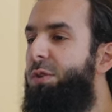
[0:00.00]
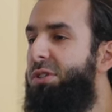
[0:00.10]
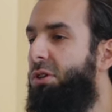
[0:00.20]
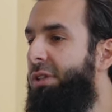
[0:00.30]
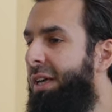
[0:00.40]

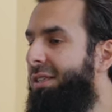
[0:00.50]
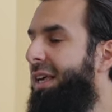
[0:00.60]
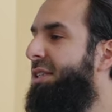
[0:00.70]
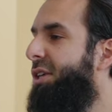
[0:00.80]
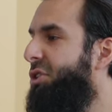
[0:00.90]
physical needs.
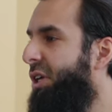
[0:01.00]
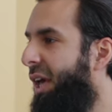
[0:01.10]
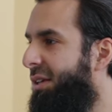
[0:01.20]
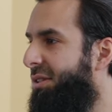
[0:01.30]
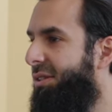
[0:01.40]
In such a
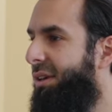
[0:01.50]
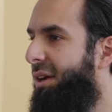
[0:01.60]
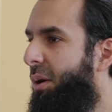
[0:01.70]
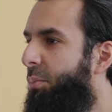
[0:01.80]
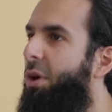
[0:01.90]
case,
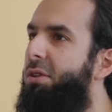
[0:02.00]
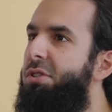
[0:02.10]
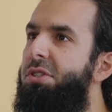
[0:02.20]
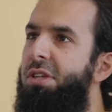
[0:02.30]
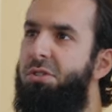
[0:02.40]
brothers
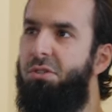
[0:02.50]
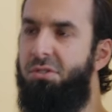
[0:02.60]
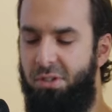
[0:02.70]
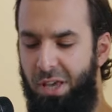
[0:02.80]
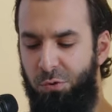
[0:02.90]
and
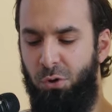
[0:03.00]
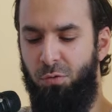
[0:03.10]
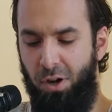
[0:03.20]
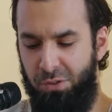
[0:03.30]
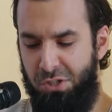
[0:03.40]
sisters, if you're
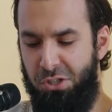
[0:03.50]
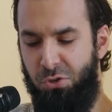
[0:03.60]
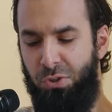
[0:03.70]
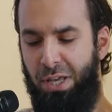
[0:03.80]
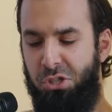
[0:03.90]
involved in such a
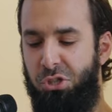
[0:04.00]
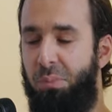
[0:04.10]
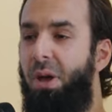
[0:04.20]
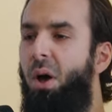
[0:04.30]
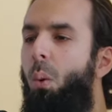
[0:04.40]

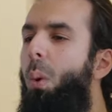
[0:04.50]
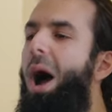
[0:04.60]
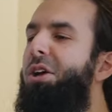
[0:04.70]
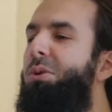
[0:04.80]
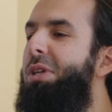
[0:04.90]
relationship,
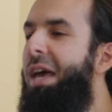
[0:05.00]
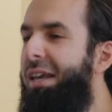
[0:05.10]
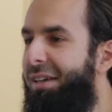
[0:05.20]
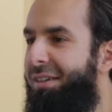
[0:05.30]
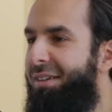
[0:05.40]
why are you
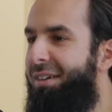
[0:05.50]
dating?